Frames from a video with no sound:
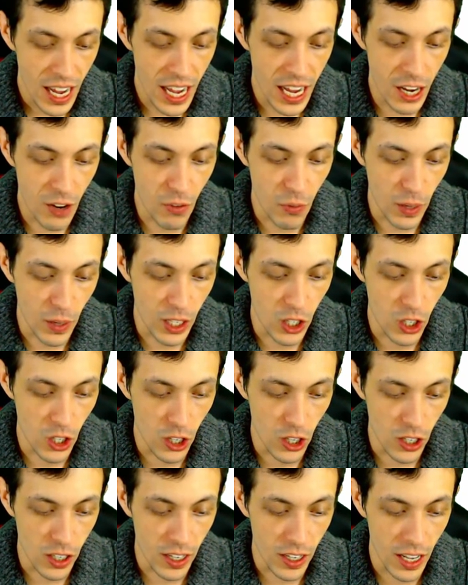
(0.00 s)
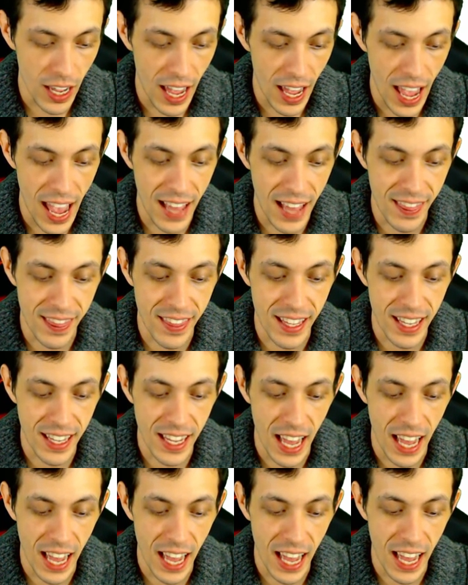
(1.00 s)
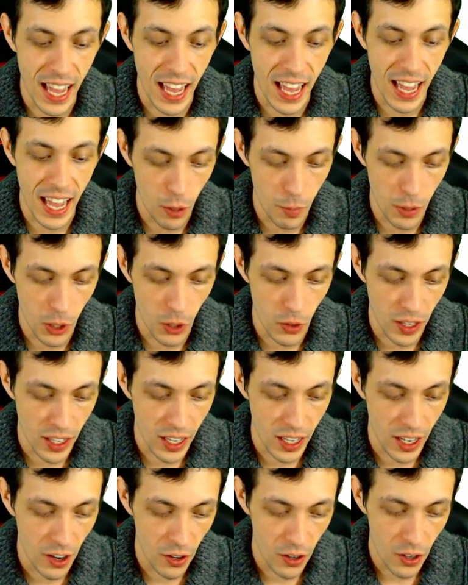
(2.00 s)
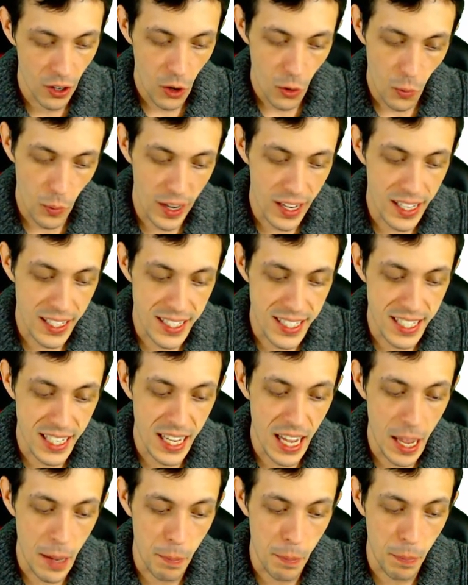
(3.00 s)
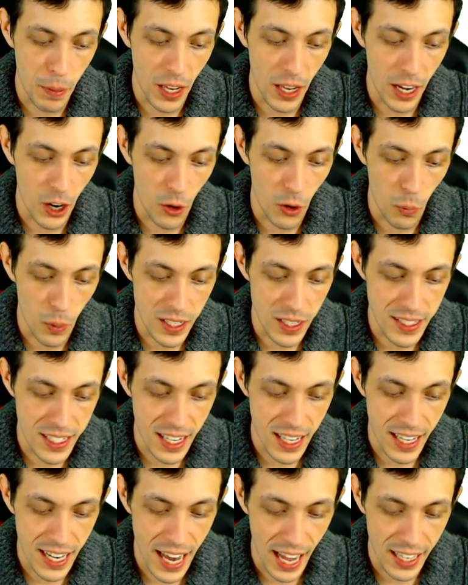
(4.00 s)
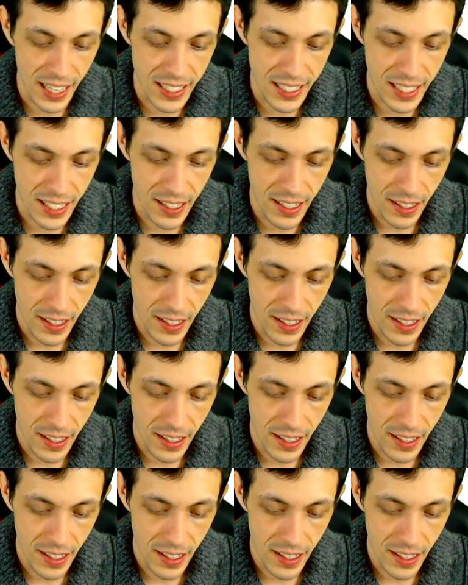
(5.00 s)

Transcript: And if we look at the uh, terminal here, we can see a player was connected.